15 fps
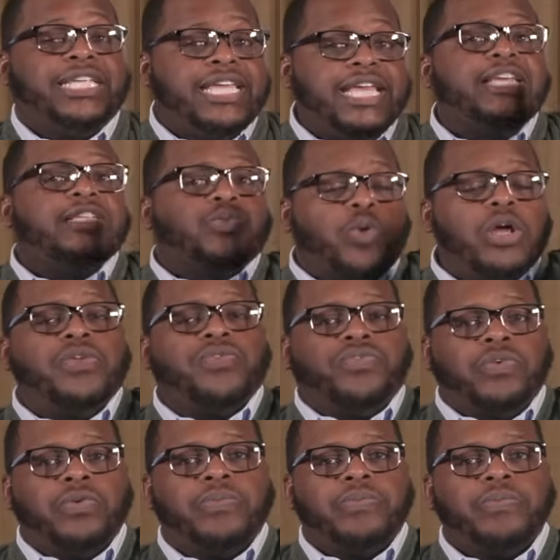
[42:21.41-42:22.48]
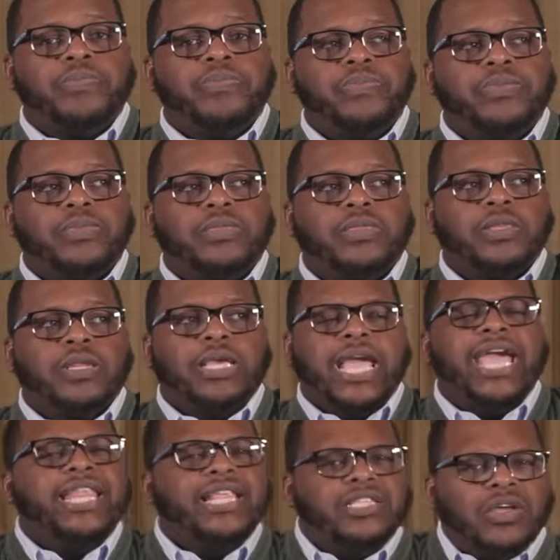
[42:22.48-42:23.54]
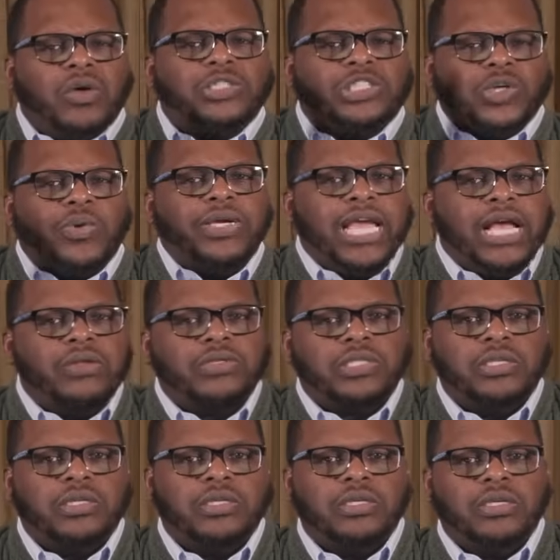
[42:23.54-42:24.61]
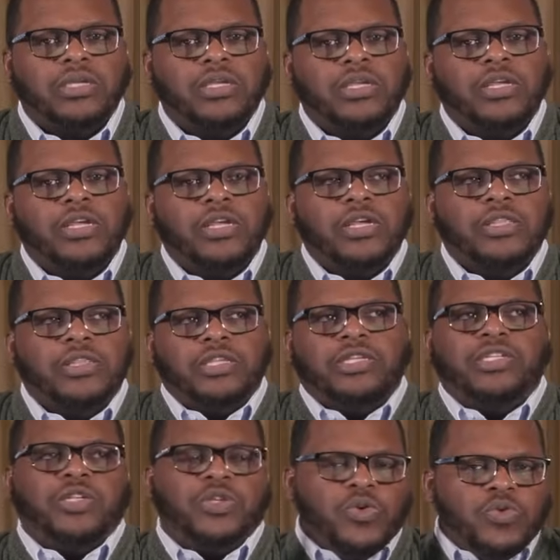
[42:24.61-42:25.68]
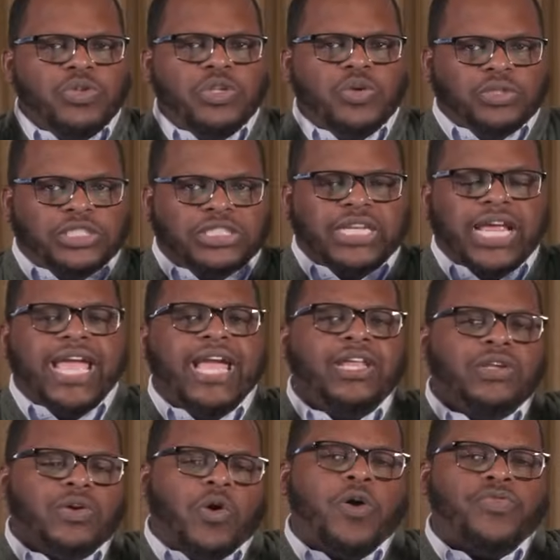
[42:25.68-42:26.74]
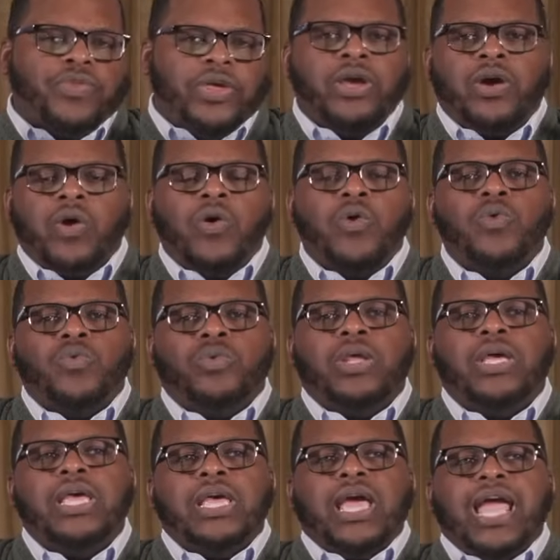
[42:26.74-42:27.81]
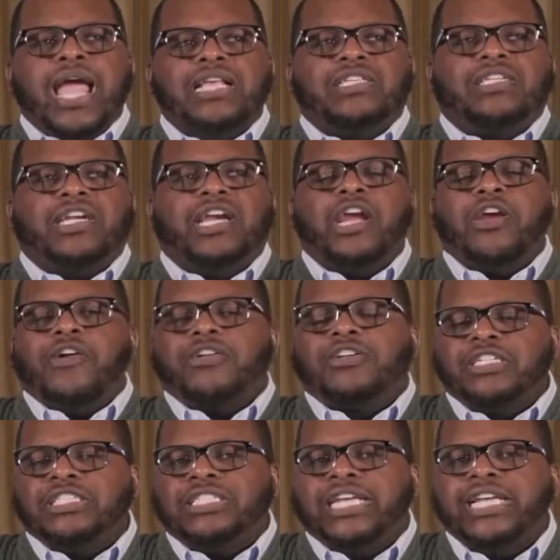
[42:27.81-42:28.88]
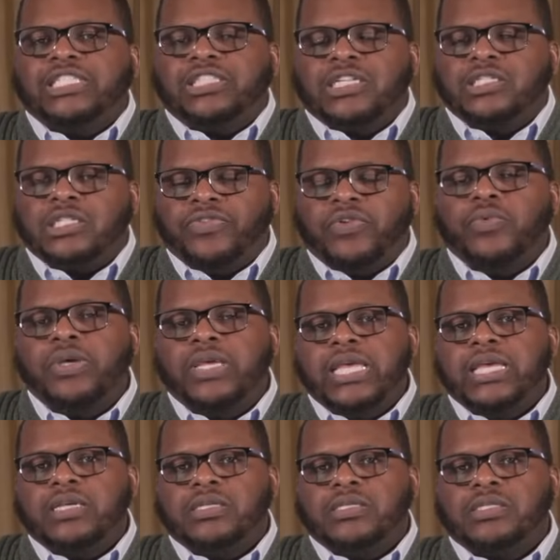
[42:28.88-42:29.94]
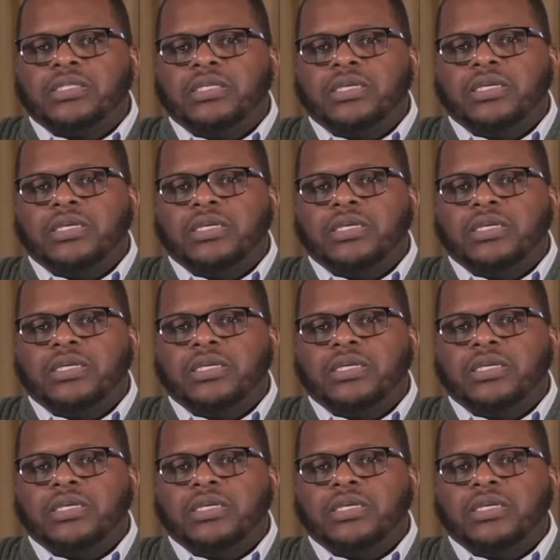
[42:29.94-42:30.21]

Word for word: He is wonderful, and He's also a counselor. The two do stand on their own as characterizations of who He is.